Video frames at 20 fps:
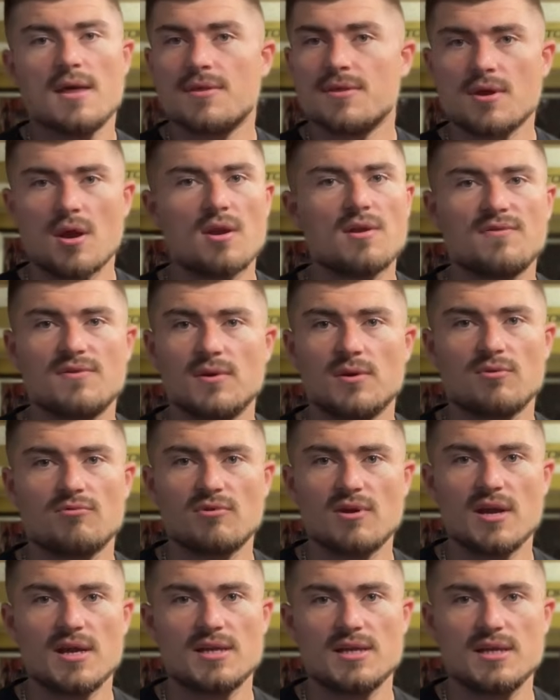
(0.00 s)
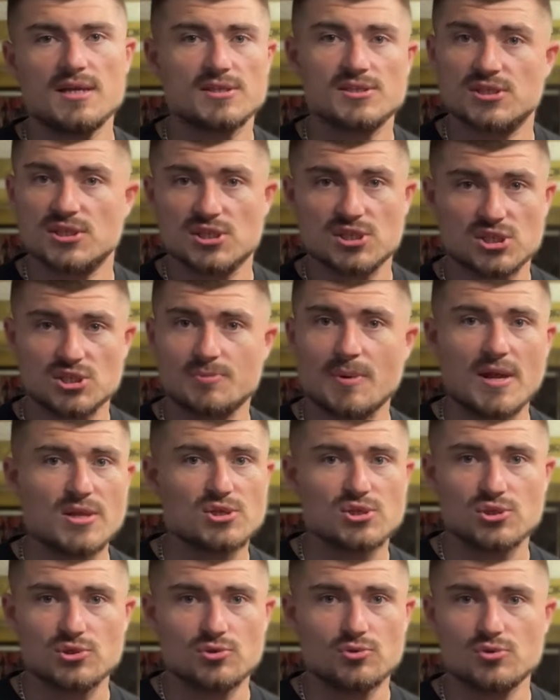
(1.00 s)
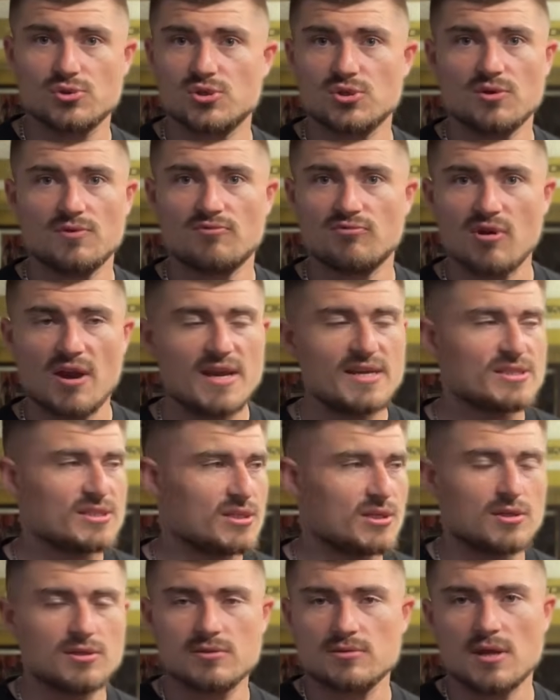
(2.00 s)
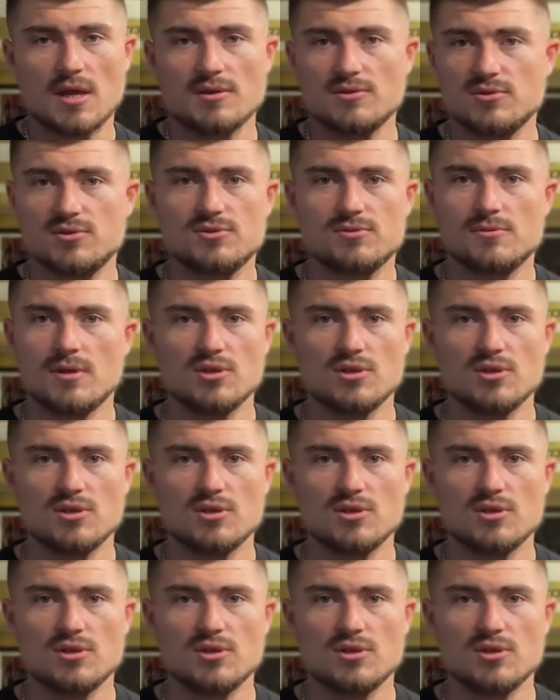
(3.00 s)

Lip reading: The only thing that really needs the suspension or sort of raising and